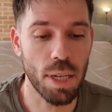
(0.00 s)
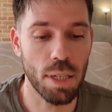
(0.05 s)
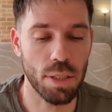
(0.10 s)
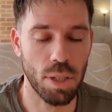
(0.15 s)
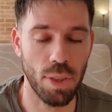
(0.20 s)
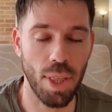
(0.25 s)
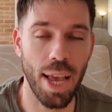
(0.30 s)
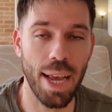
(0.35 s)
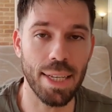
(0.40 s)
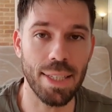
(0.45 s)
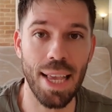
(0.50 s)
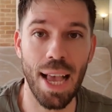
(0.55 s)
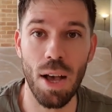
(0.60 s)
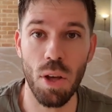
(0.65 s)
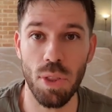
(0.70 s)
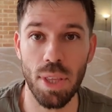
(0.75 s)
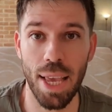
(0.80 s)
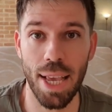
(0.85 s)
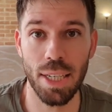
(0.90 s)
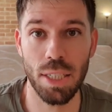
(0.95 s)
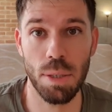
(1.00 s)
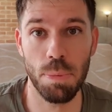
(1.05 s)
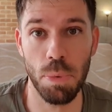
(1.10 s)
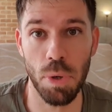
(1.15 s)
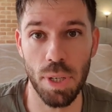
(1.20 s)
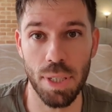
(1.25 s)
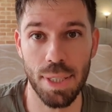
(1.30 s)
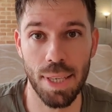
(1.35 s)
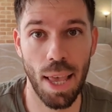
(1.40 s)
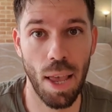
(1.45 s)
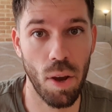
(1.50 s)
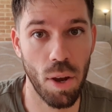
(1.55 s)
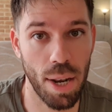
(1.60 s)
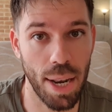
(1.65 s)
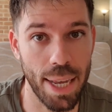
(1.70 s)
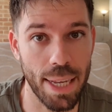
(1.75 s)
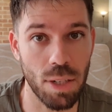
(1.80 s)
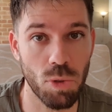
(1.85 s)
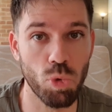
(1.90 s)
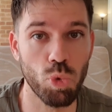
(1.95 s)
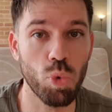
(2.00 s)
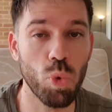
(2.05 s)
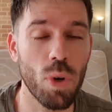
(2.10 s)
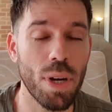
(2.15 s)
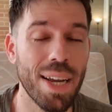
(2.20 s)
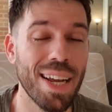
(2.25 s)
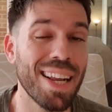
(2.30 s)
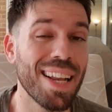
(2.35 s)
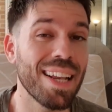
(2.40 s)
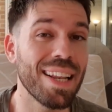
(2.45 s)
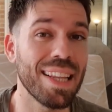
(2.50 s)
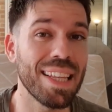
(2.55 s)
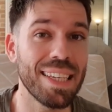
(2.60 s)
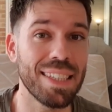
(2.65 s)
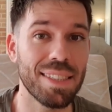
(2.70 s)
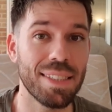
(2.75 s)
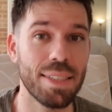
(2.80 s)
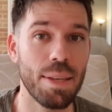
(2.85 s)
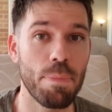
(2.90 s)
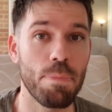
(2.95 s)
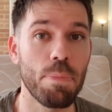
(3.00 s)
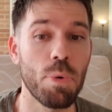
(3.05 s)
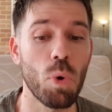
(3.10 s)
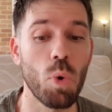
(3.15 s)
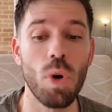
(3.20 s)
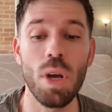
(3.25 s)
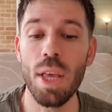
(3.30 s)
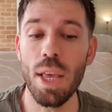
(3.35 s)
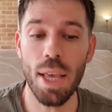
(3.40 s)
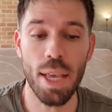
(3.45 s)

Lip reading: So that is how the estimate is calculated. Really simple,